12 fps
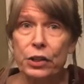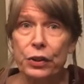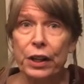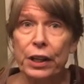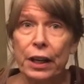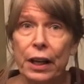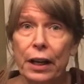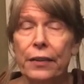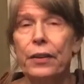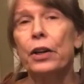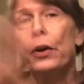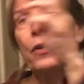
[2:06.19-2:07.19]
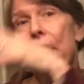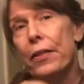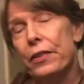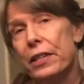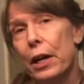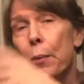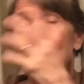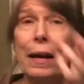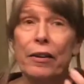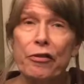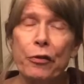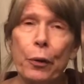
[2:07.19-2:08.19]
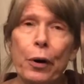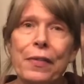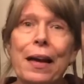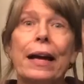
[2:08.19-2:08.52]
treat it, and then go to the other side, go back and forth.